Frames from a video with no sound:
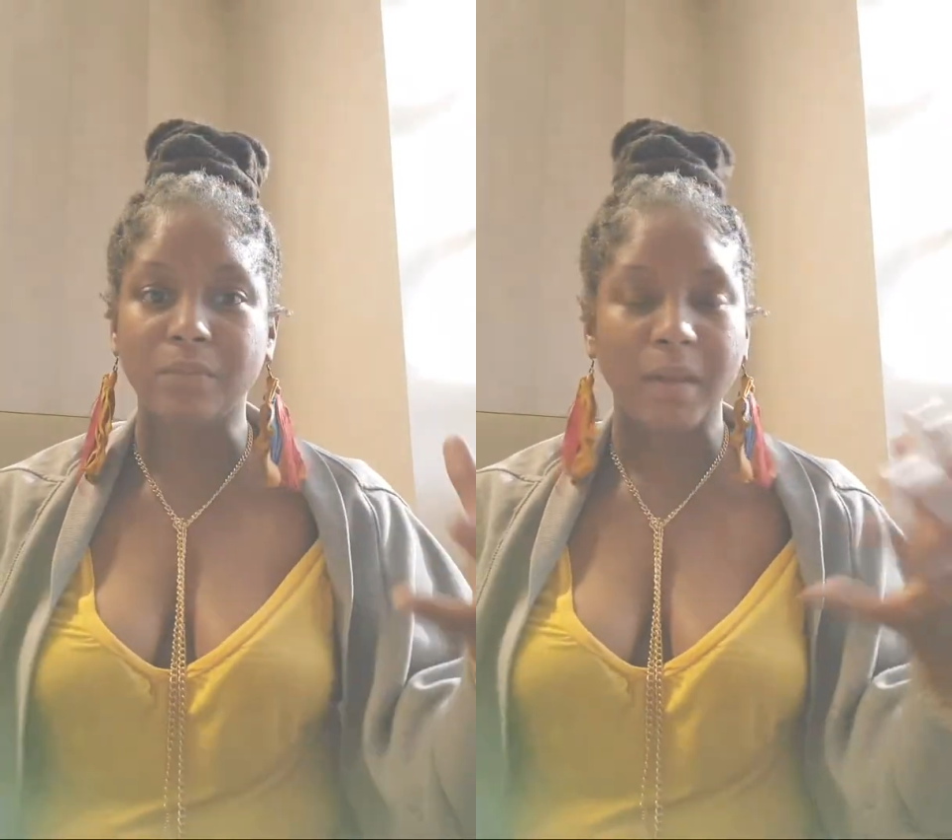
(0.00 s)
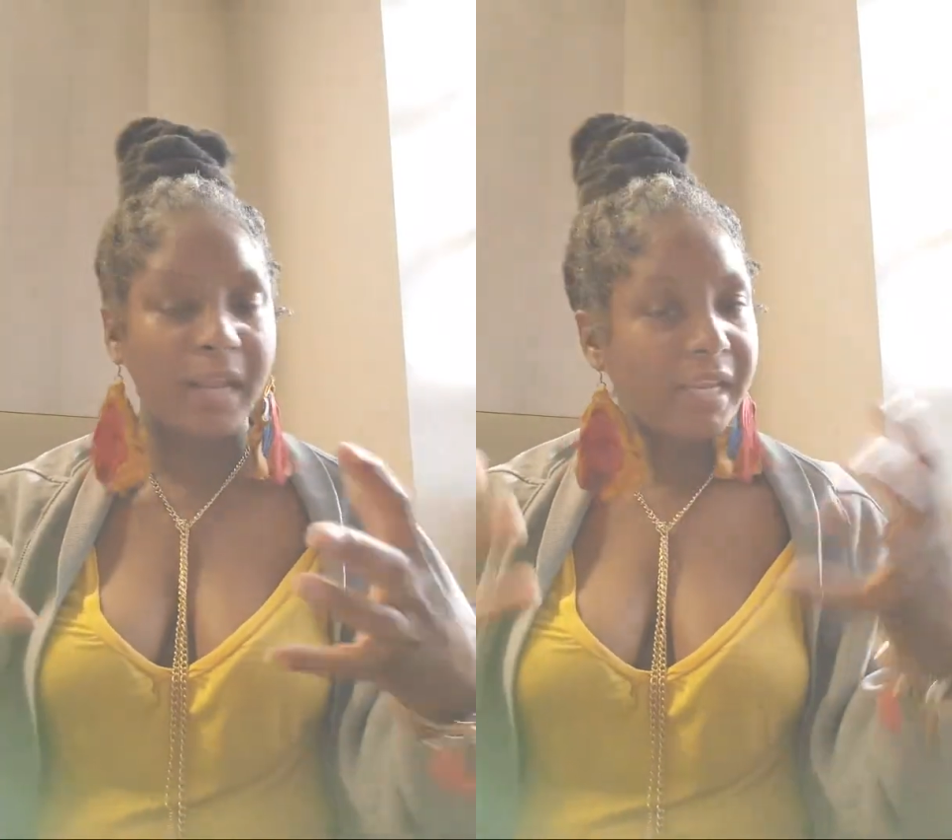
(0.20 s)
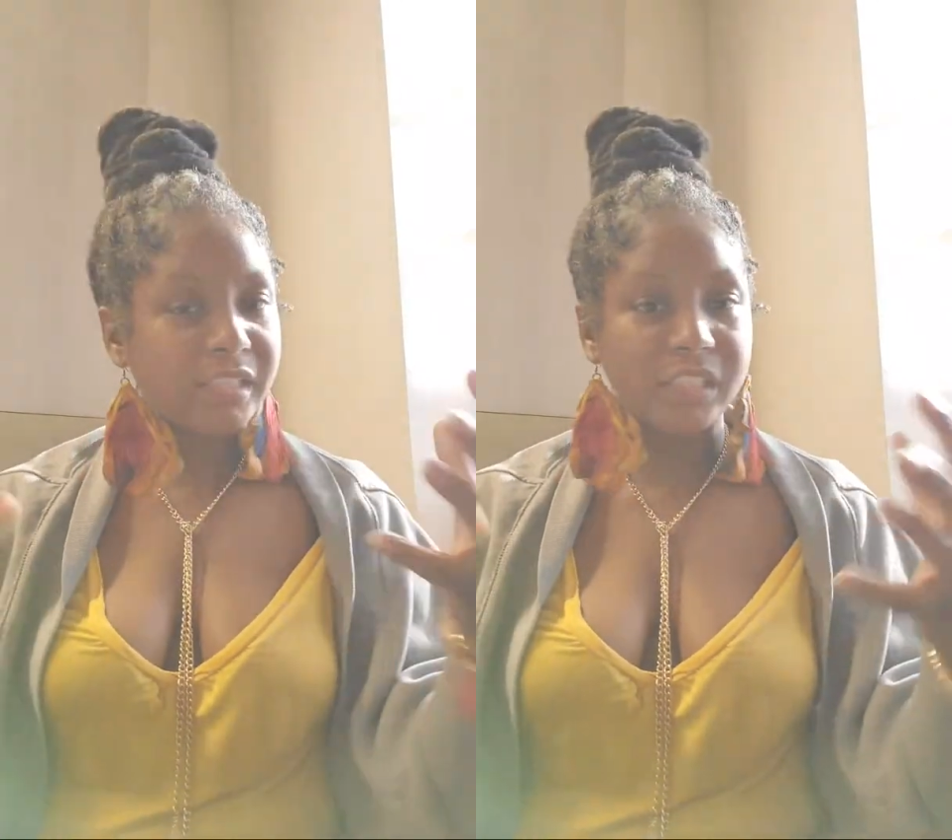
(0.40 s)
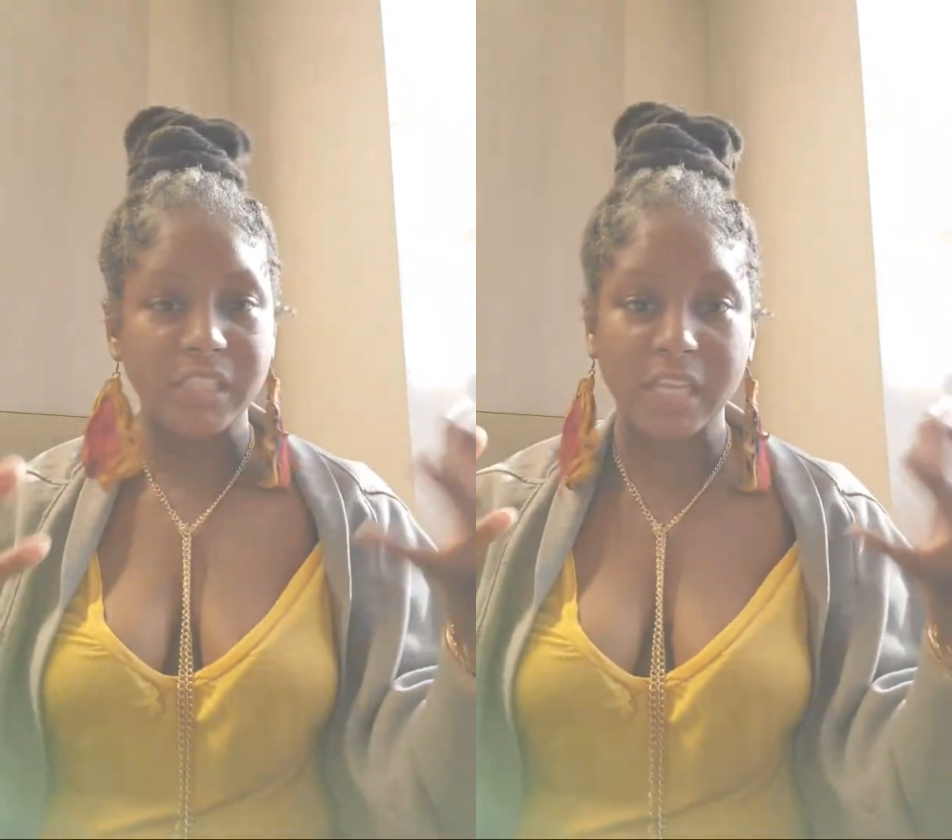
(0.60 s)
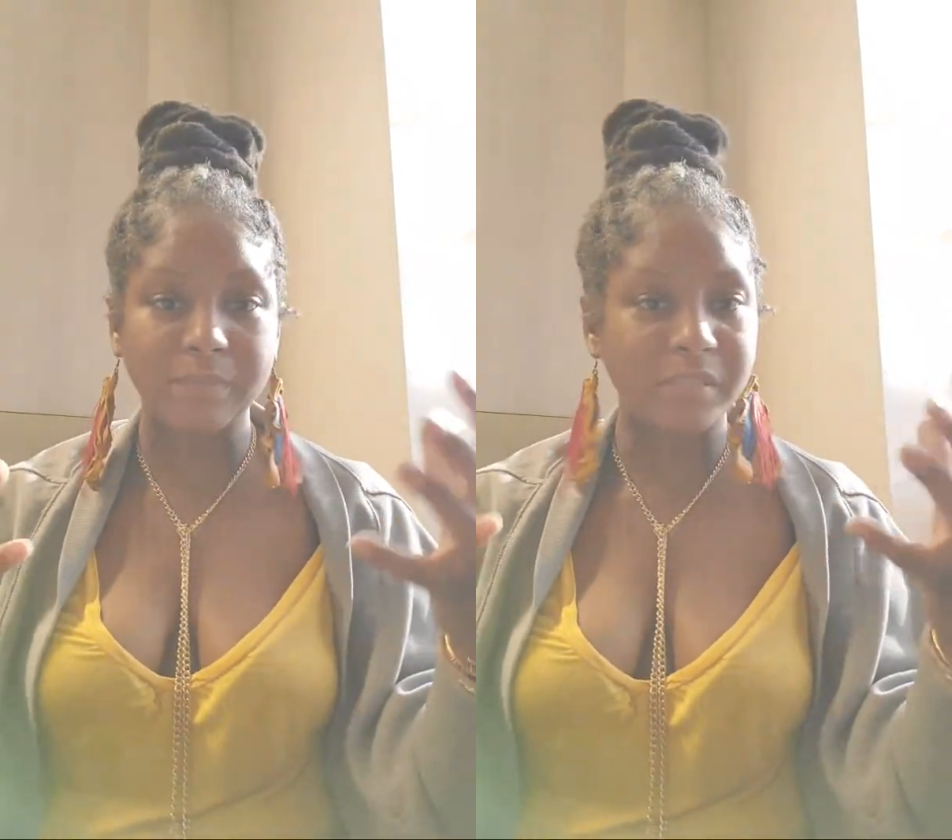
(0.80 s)
My hand just
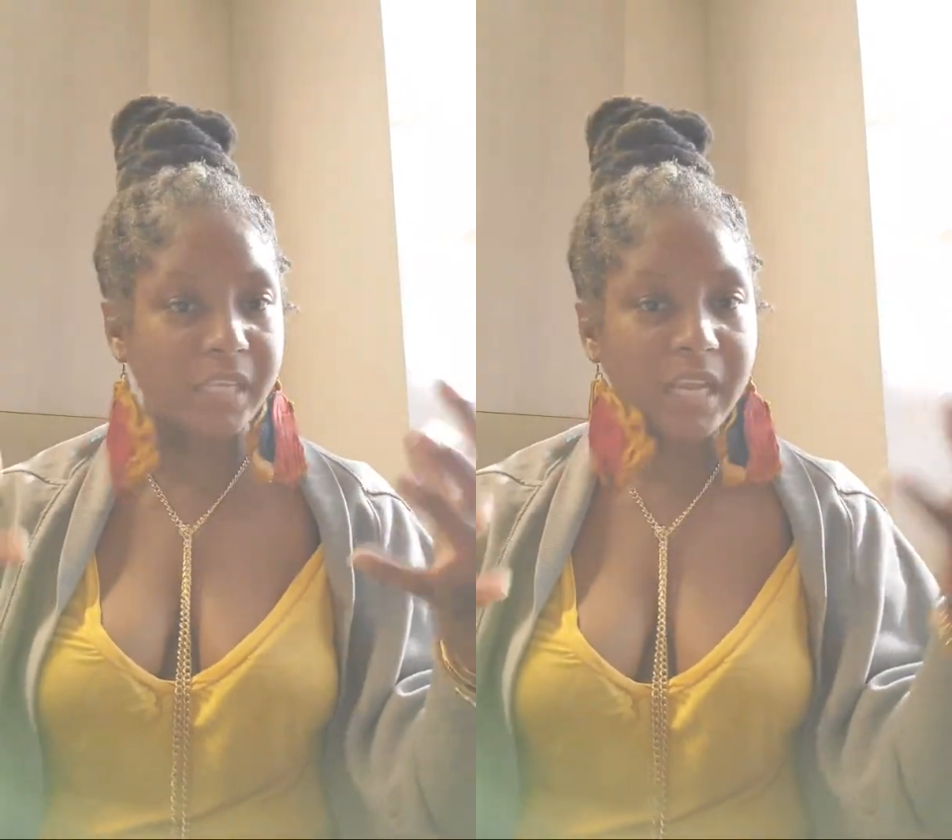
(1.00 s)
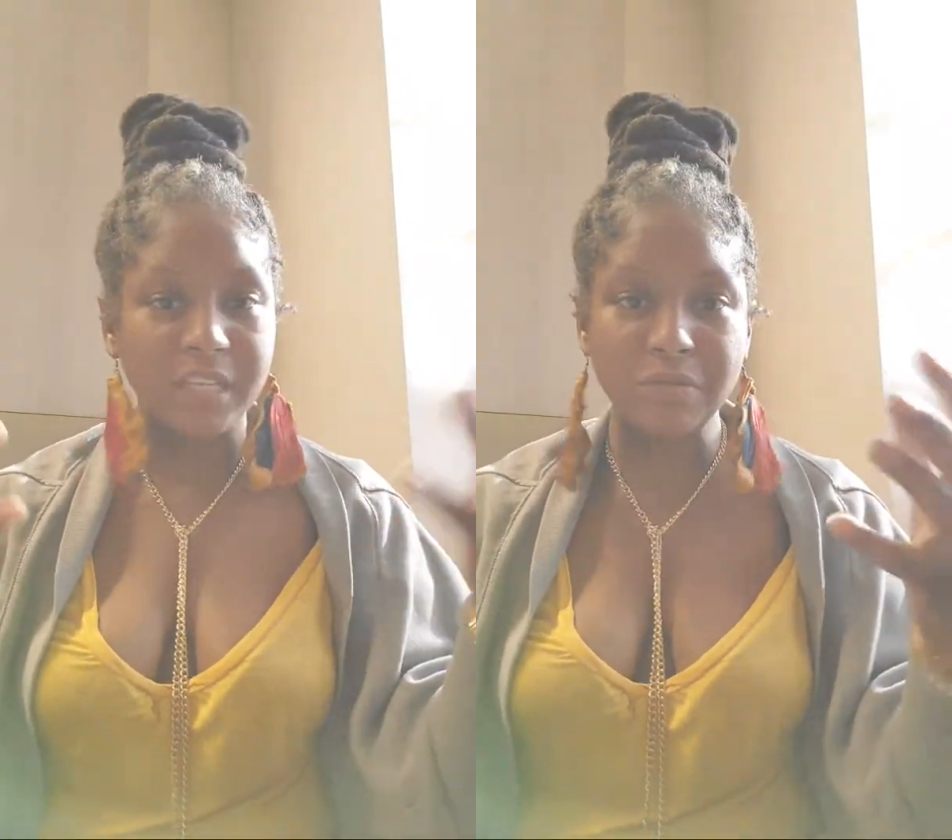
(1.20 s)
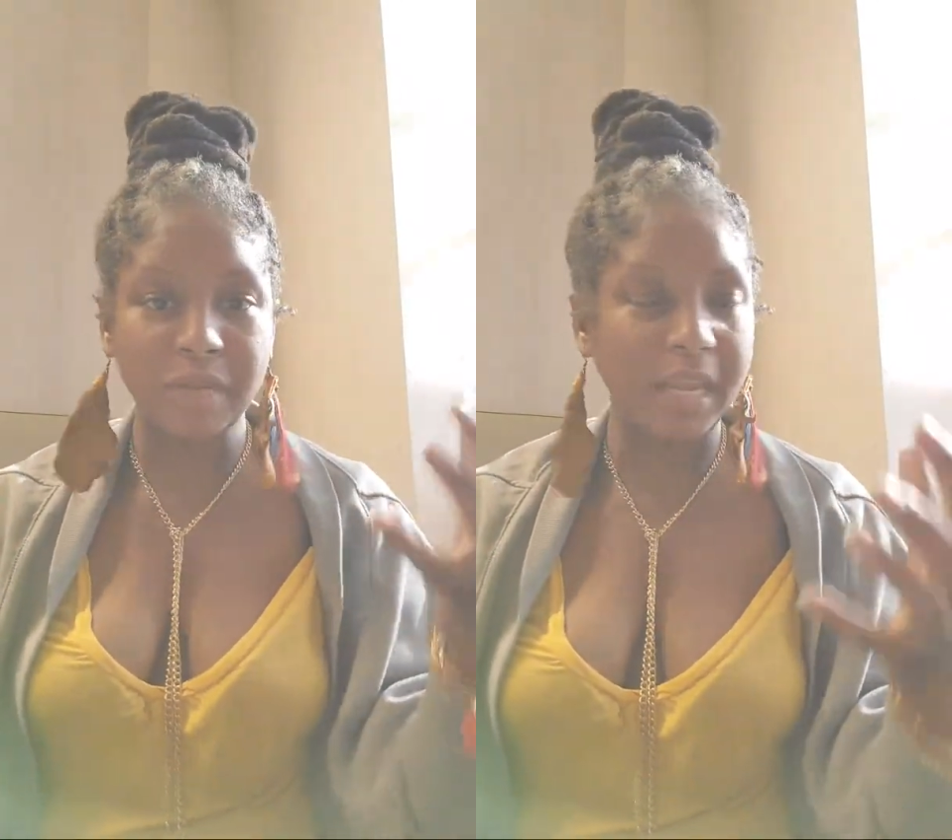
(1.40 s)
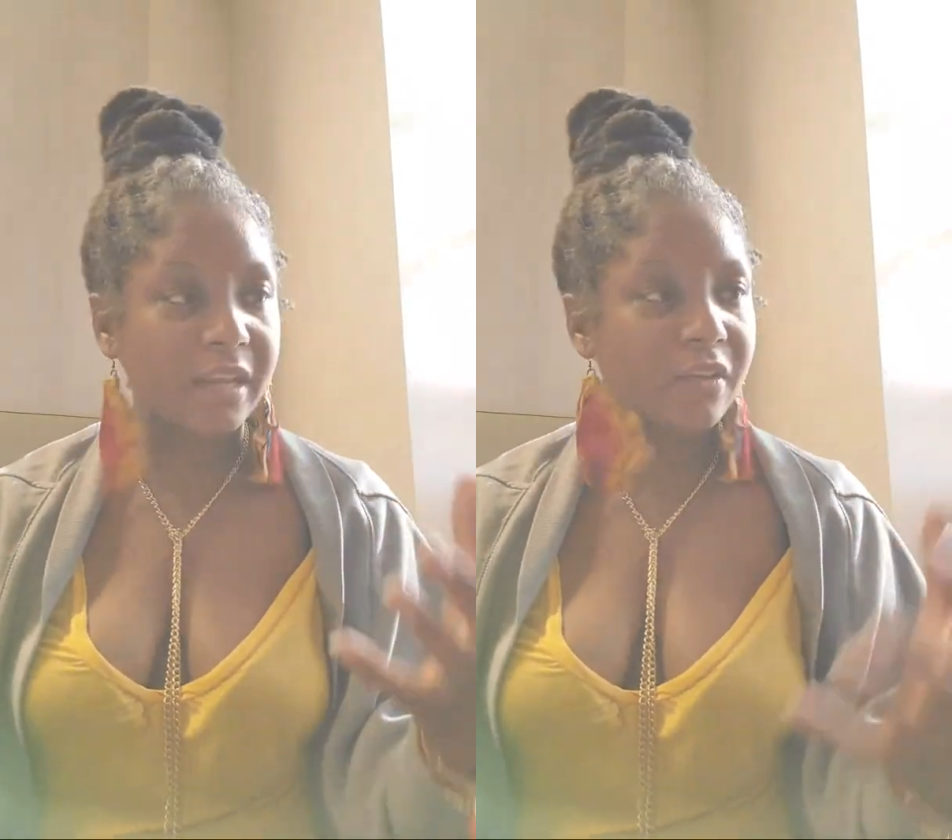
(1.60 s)
kept saying you can't